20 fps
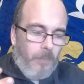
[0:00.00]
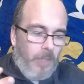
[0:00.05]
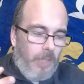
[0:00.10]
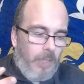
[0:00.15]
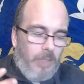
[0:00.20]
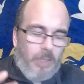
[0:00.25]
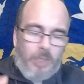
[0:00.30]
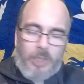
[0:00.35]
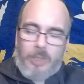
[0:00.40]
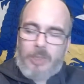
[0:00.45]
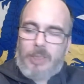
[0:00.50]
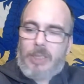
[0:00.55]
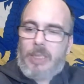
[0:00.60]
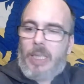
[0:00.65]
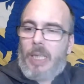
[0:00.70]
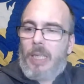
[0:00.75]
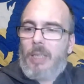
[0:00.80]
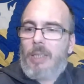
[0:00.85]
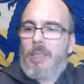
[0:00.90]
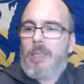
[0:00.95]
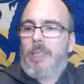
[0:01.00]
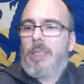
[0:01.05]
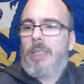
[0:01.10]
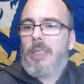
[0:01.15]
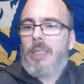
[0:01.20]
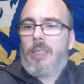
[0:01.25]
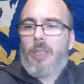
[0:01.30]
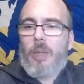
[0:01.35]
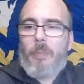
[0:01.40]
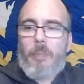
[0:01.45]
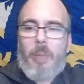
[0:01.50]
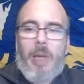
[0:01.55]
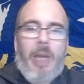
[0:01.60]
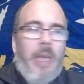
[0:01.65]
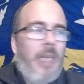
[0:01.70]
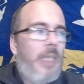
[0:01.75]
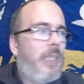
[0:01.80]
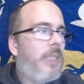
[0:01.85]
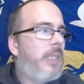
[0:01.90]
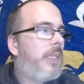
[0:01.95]
He's got skills, he's got
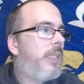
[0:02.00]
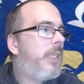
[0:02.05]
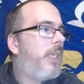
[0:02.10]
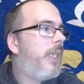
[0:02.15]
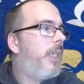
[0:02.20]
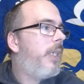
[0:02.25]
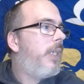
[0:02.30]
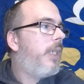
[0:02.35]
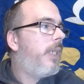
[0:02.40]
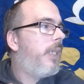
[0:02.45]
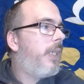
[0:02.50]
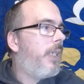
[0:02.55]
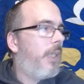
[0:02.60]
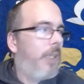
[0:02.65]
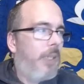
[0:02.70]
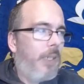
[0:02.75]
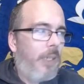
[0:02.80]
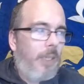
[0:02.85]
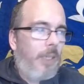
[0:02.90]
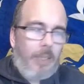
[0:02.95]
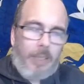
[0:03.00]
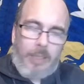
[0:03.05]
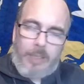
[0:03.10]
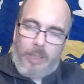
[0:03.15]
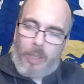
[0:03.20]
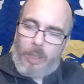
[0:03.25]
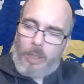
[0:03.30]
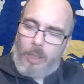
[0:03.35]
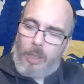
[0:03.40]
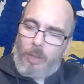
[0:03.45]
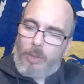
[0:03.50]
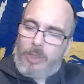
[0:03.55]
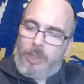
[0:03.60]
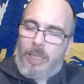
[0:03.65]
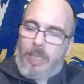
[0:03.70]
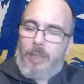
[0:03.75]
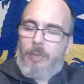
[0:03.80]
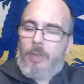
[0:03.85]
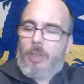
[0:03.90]
pace, he's got a low center